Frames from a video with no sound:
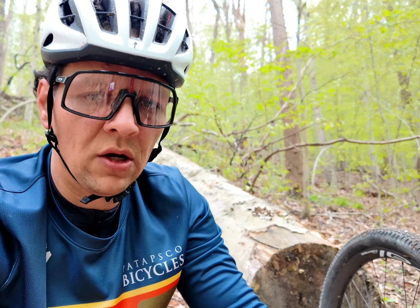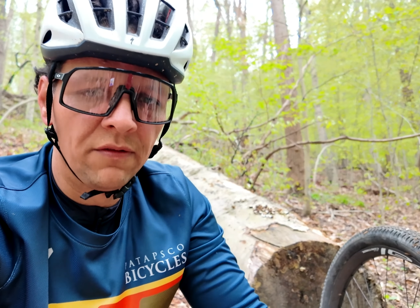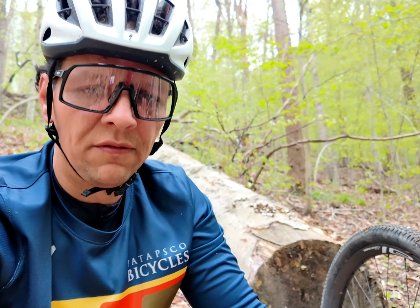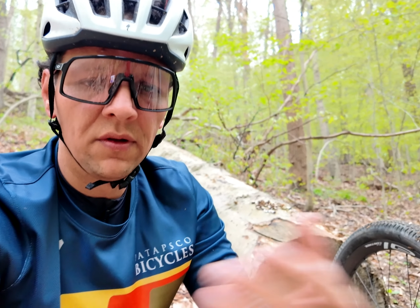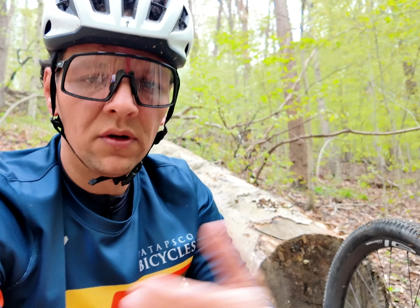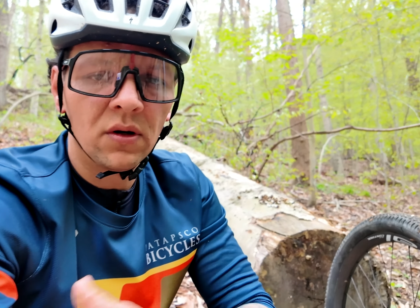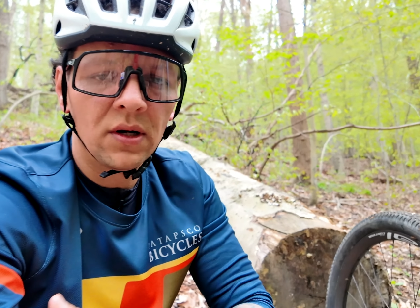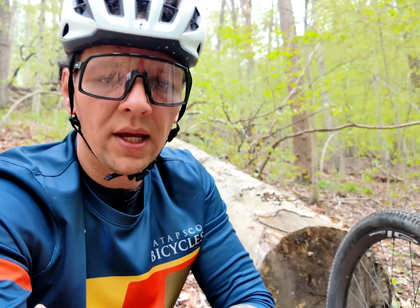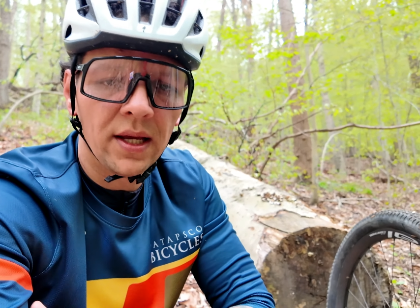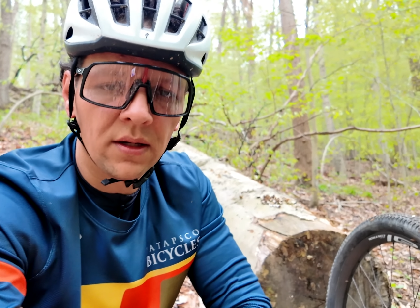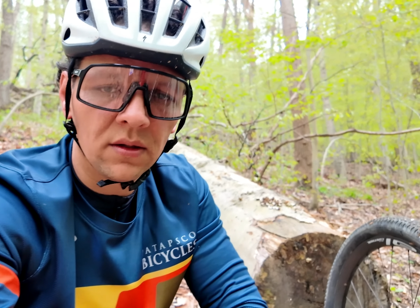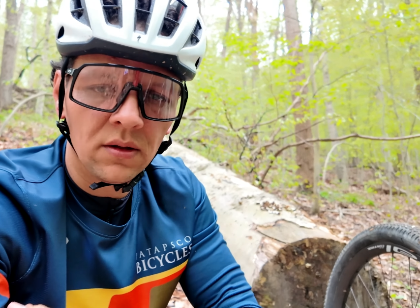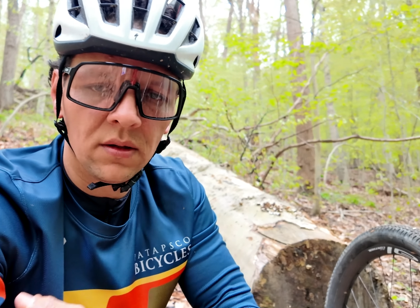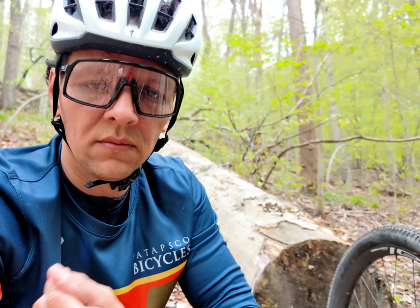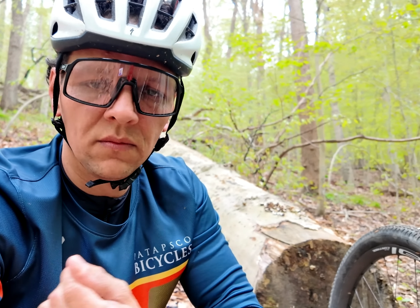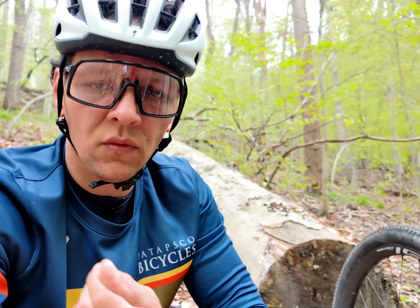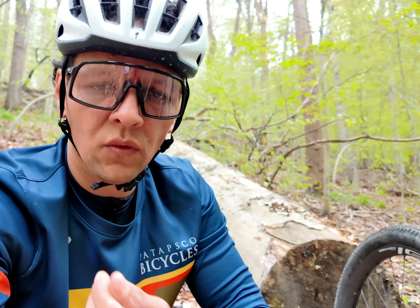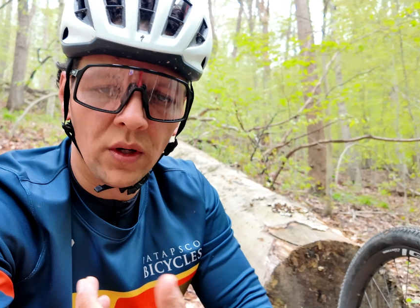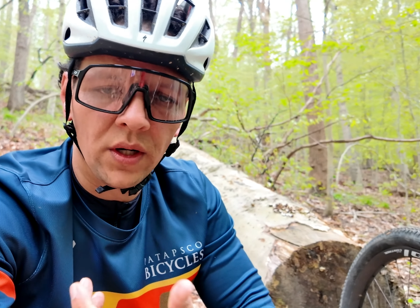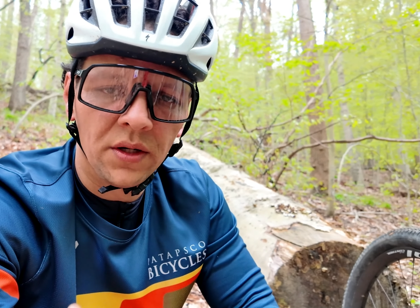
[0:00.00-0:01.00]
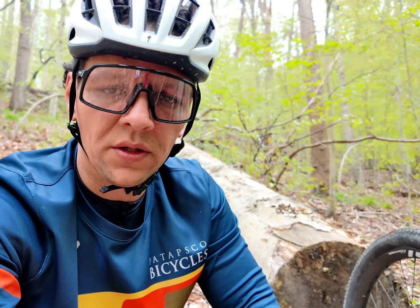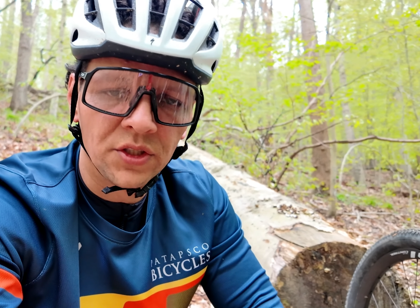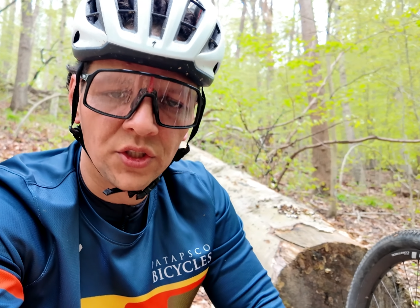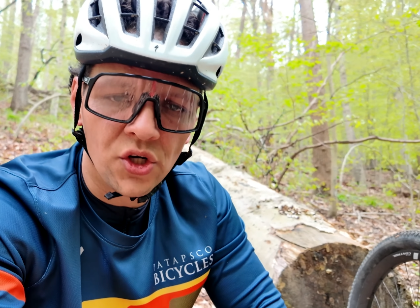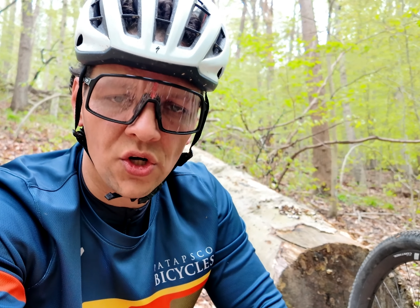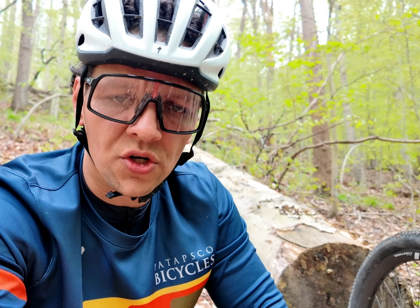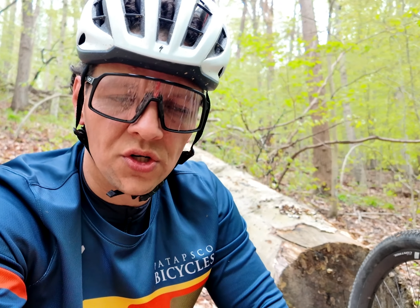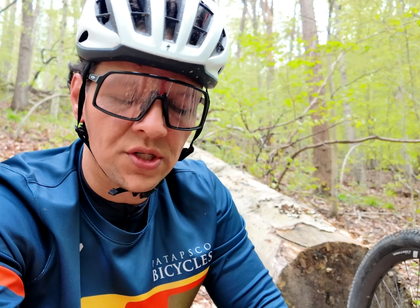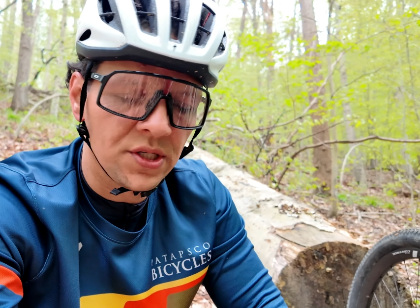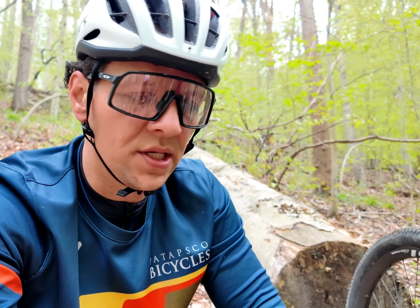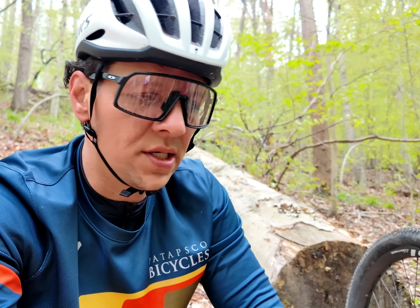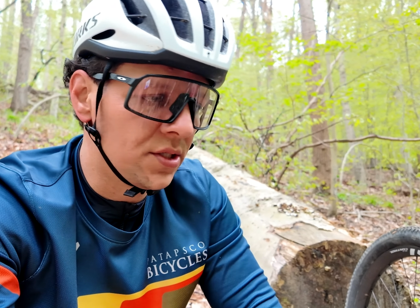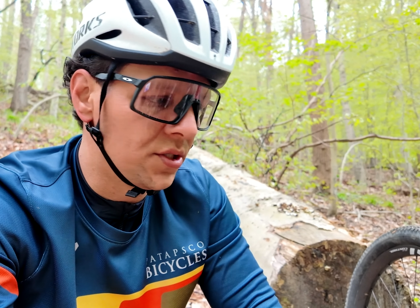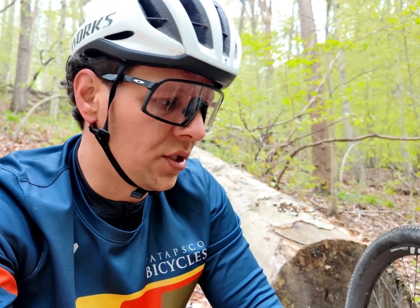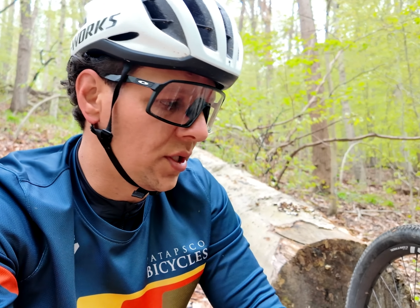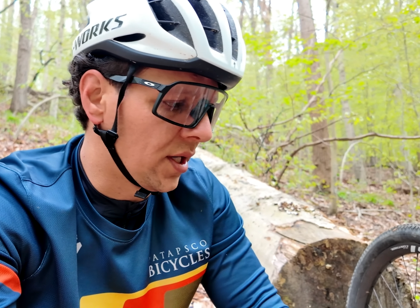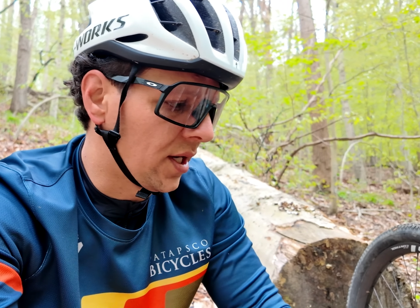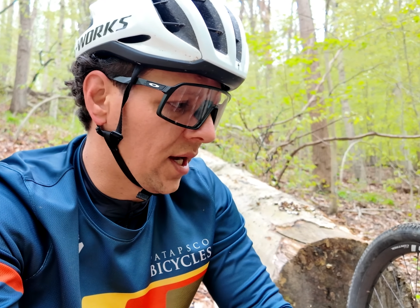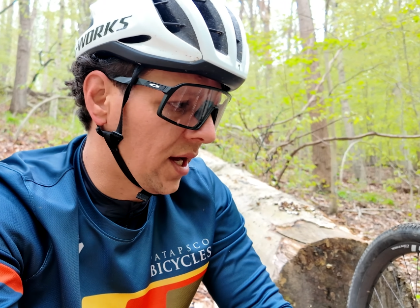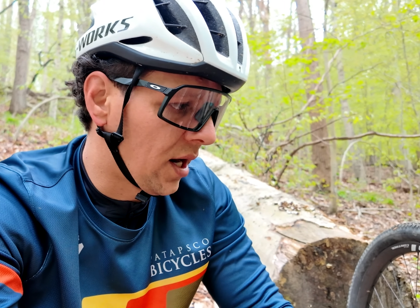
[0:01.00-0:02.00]
if you don't like wearing jerseys,
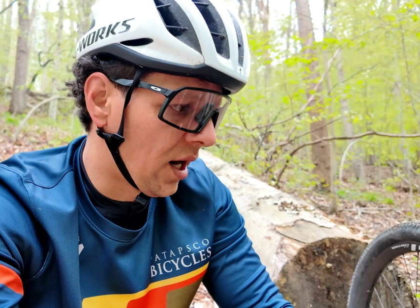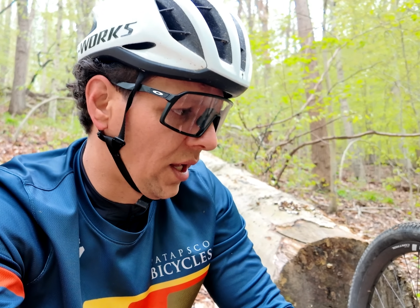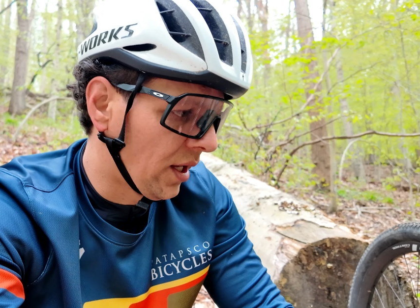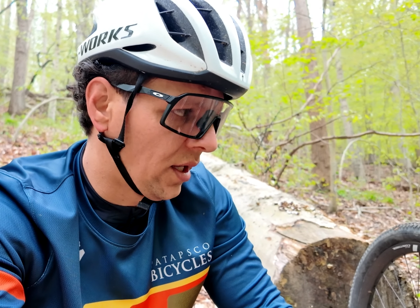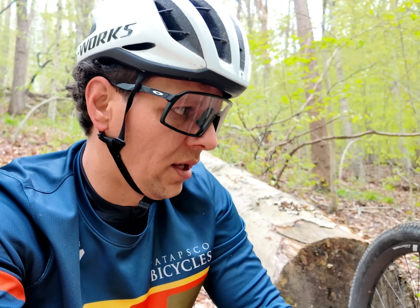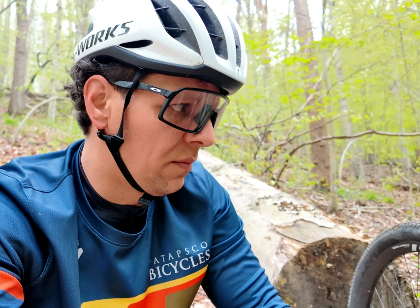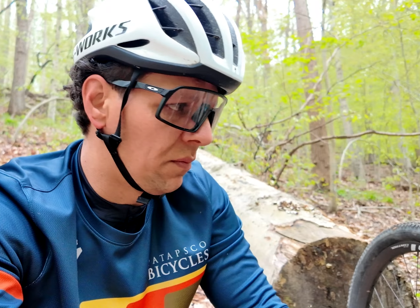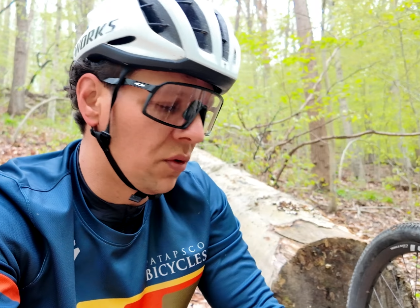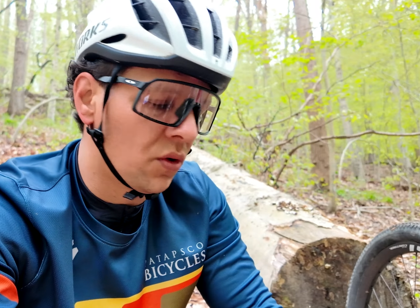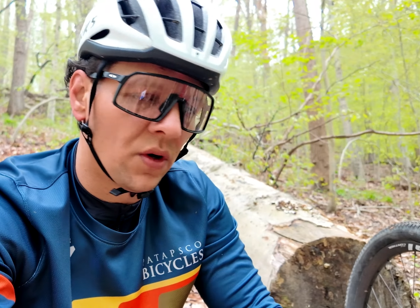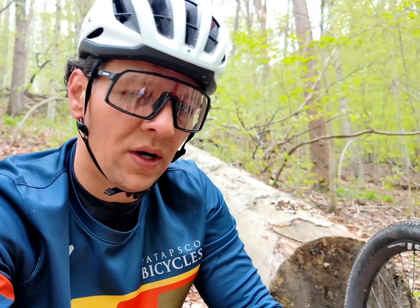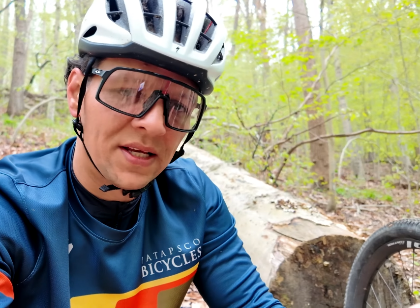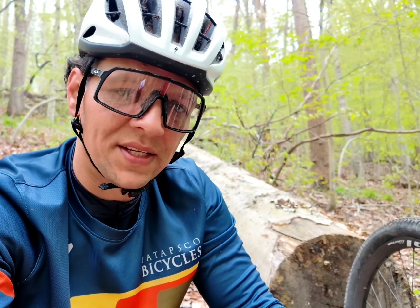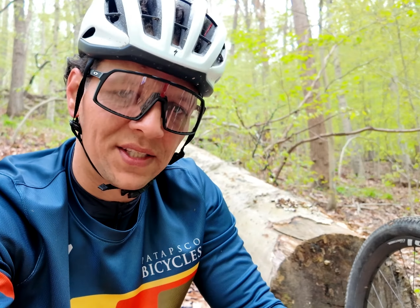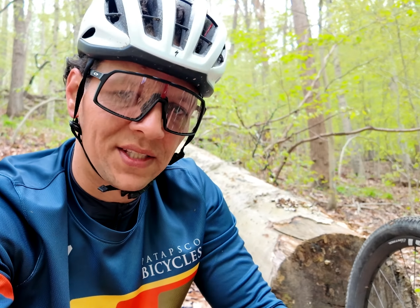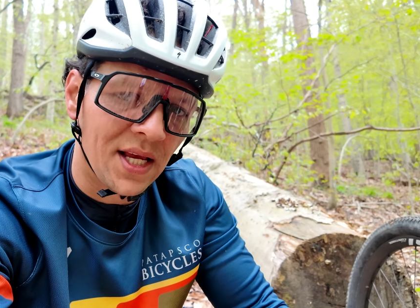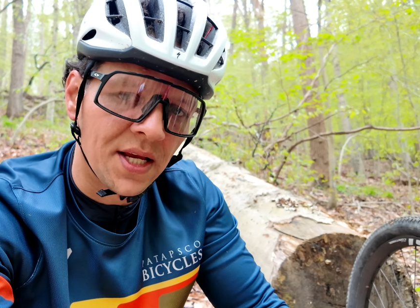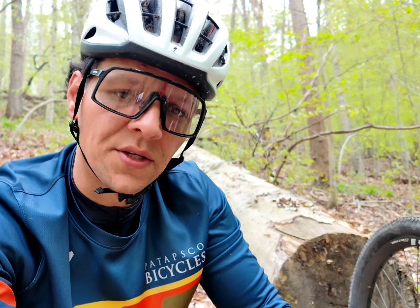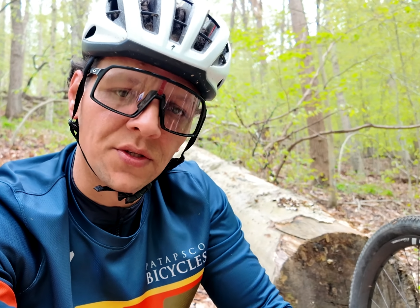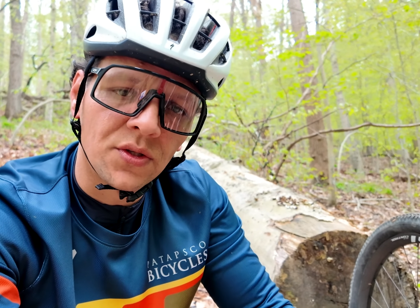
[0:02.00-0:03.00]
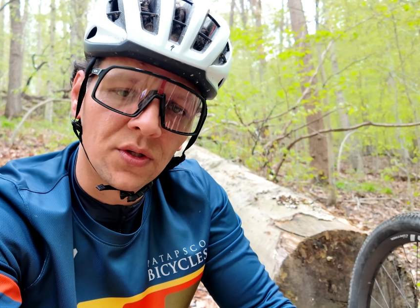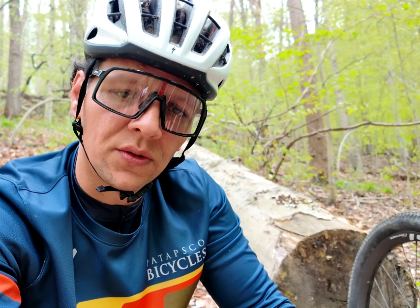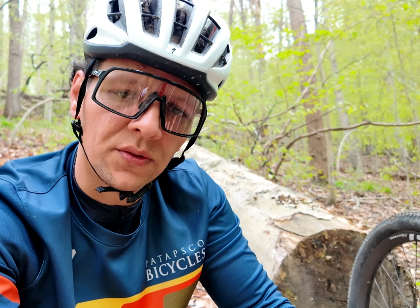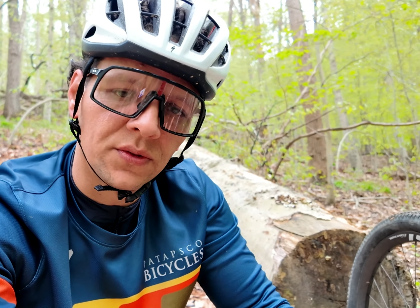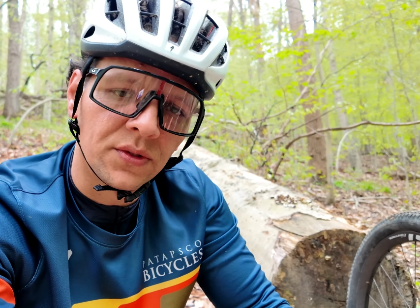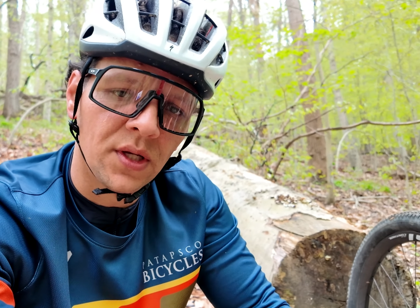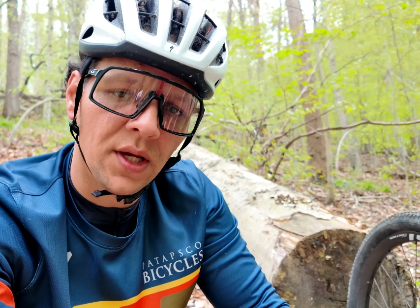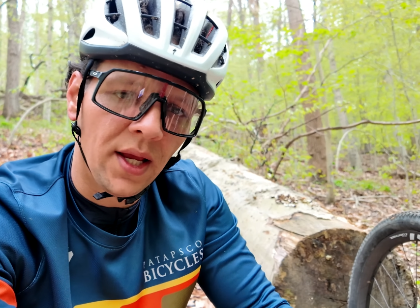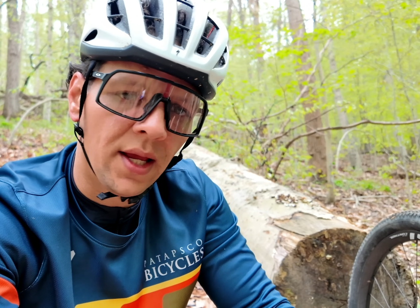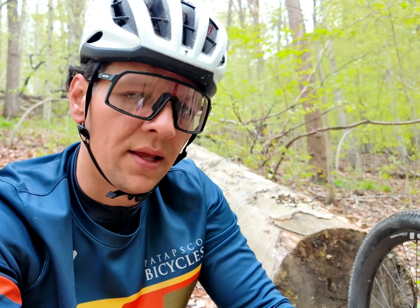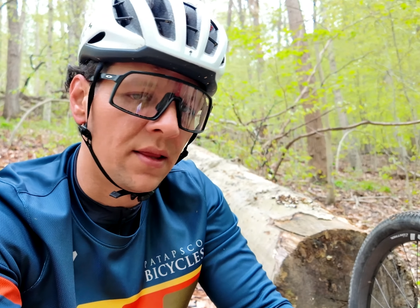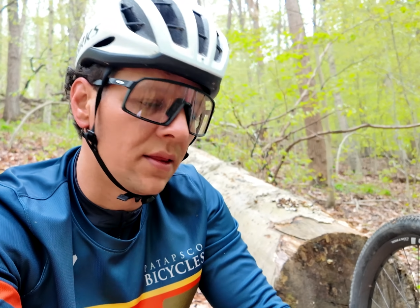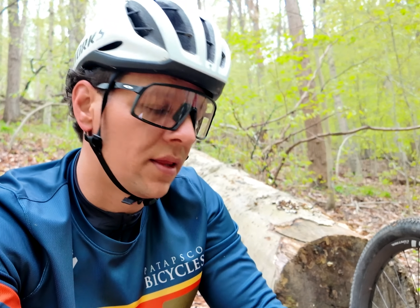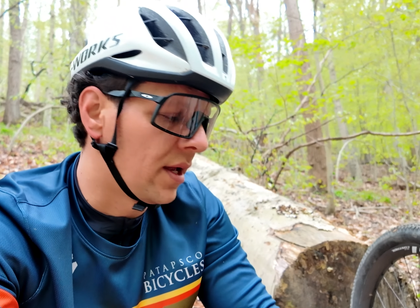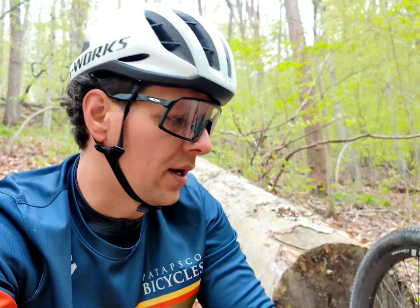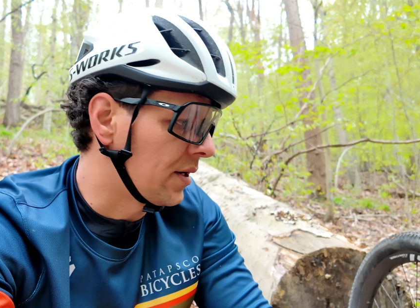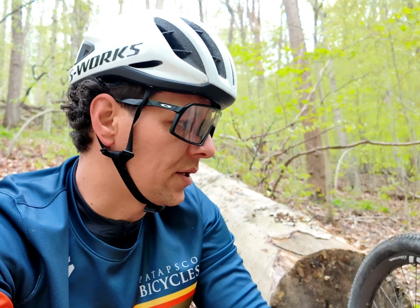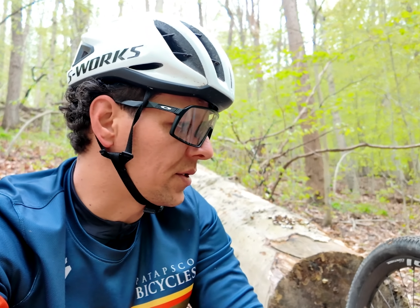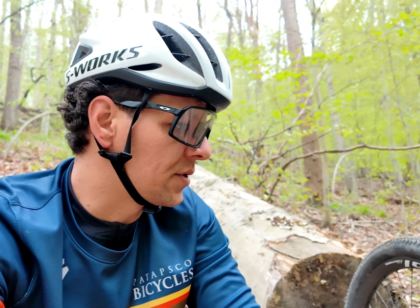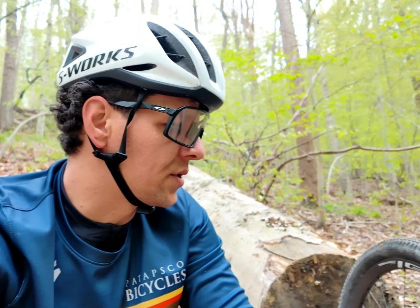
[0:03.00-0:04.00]
you can kind of like keep your essentials in
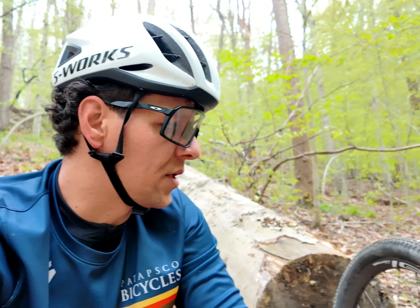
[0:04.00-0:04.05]
there.